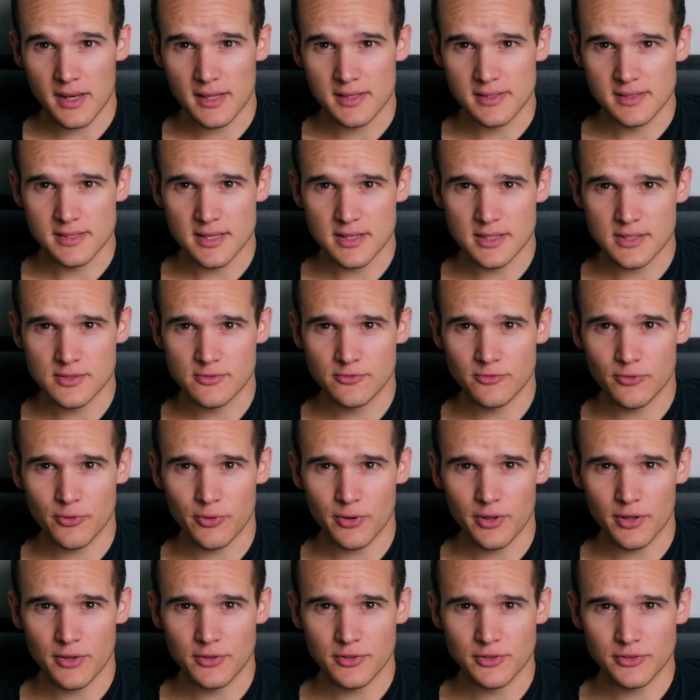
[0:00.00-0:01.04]
incentive
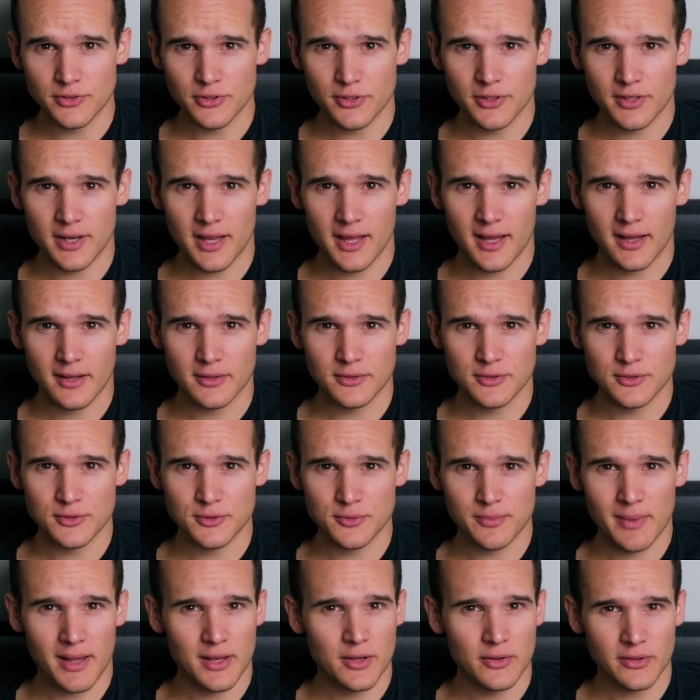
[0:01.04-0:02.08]
for you to learn how
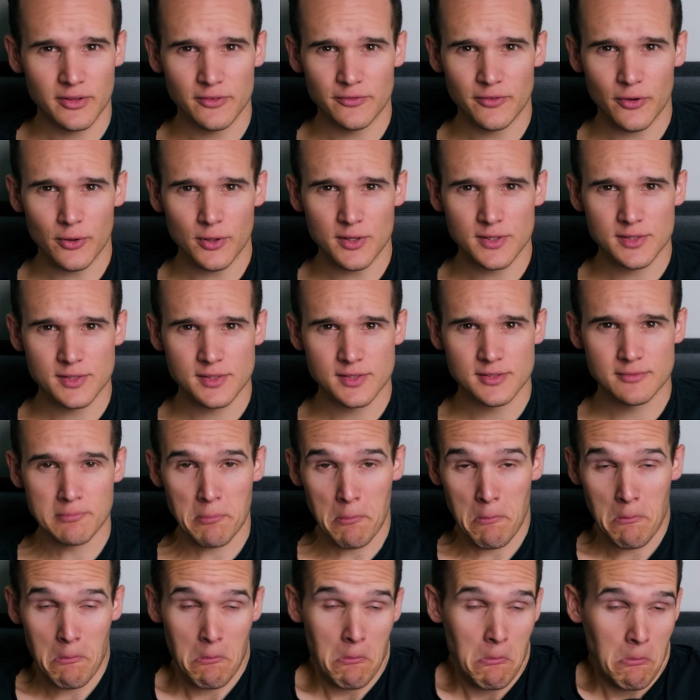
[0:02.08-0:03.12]
to manually focus.
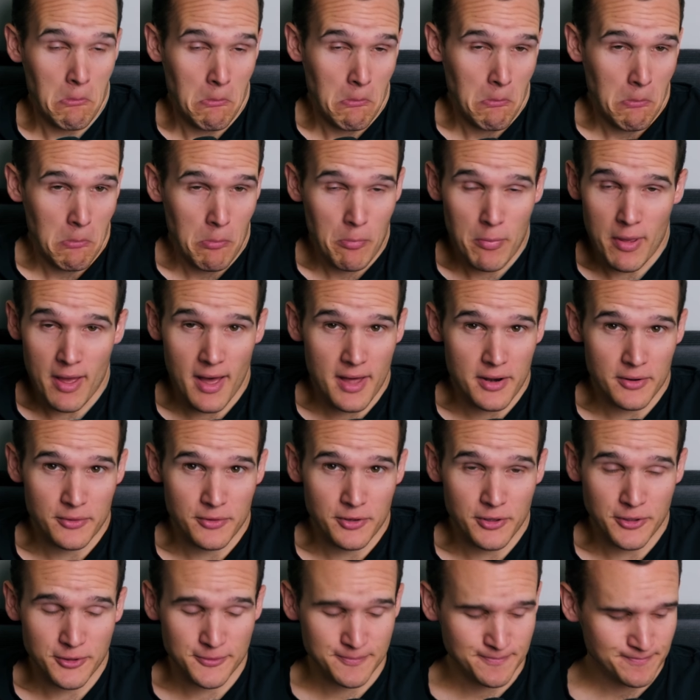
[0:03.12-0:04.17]
I don't
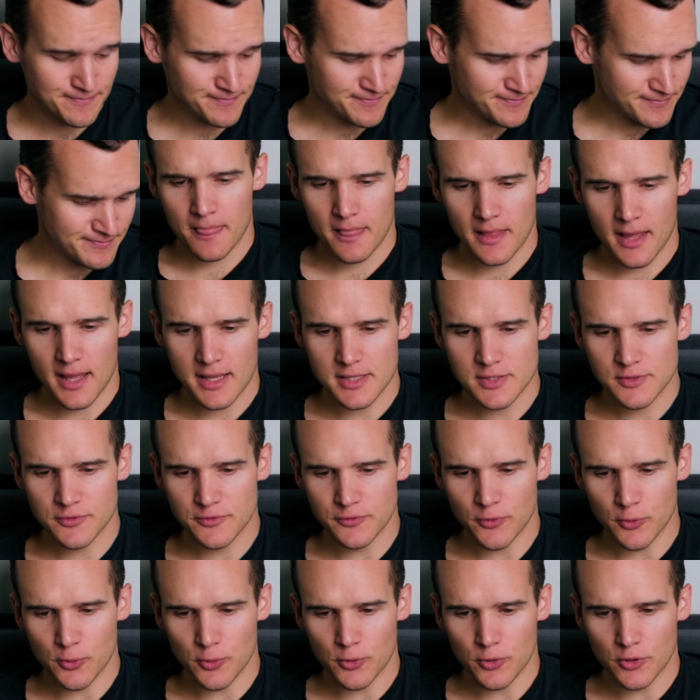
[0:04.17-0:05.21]
know. As
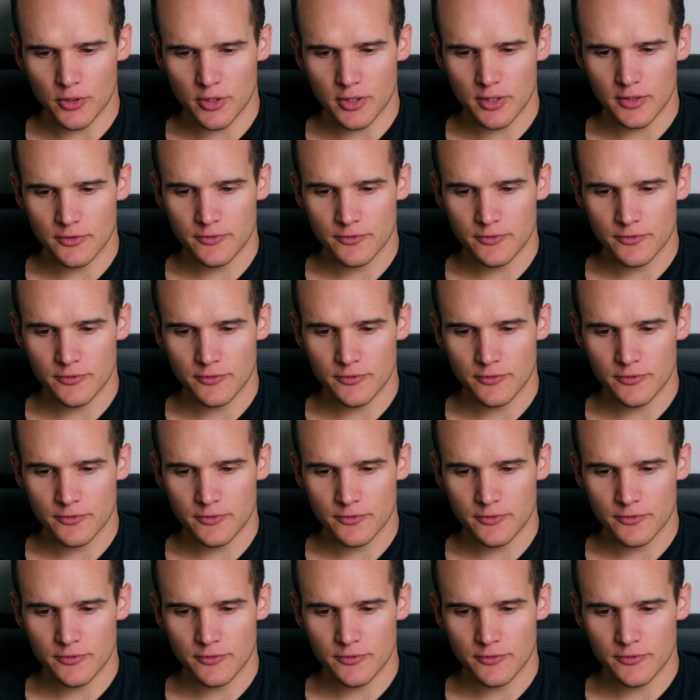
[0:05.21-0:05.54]
for